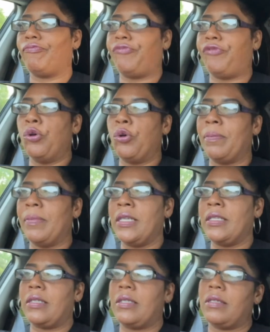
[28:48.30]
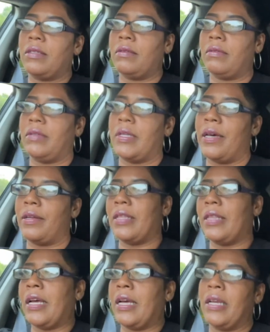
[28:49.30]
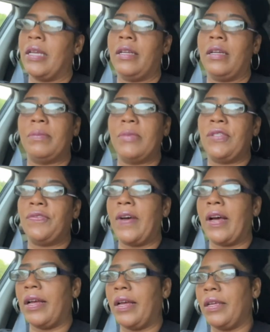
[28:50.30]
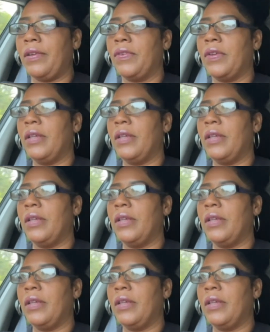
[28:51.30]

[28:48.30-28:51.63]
four months down the line, almost five,